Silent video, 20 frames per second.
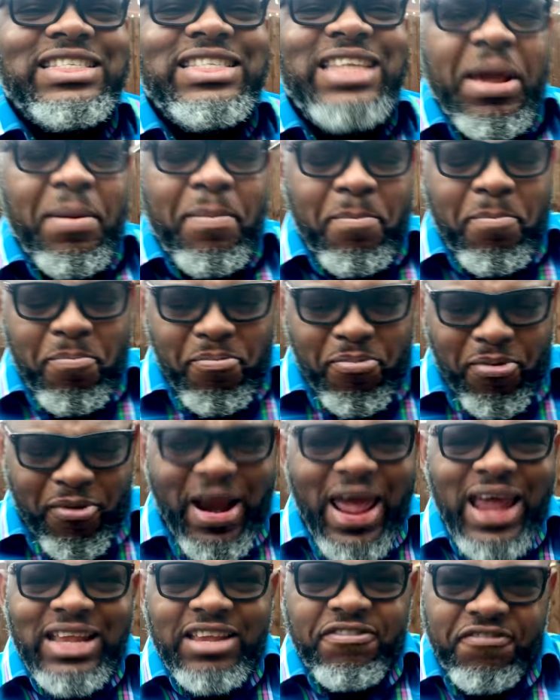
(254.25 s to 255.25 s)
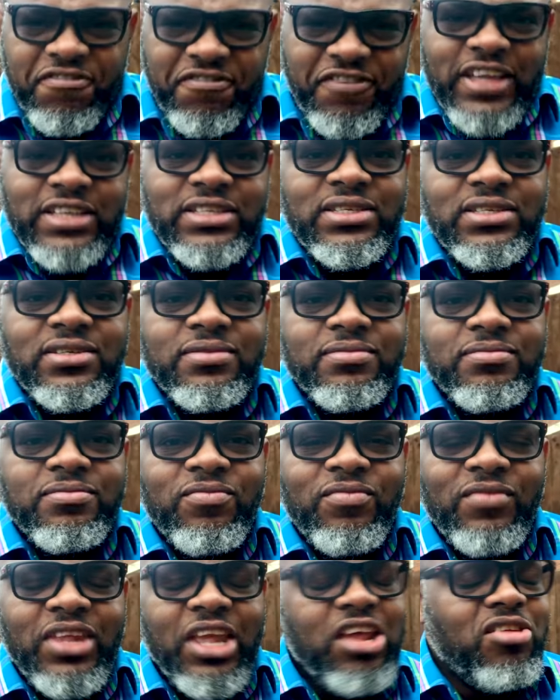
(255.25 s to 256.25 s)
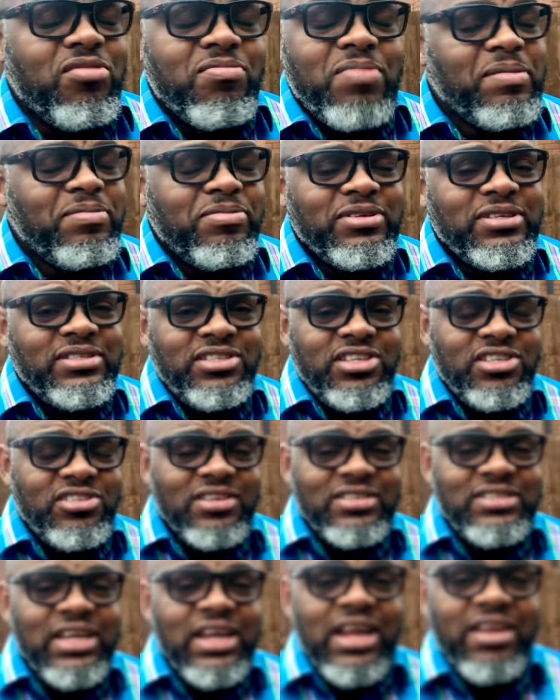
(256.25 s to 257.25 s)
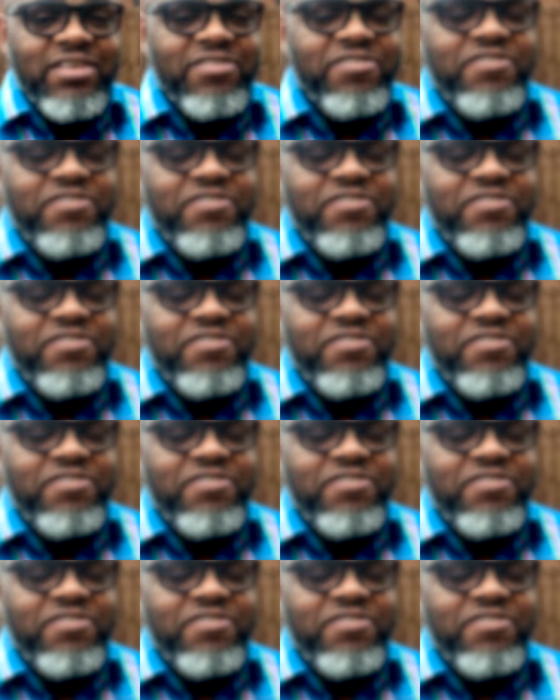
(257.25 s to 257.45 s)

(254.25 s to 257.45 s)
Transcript: they bred faith. In the Bible, Jesus said that the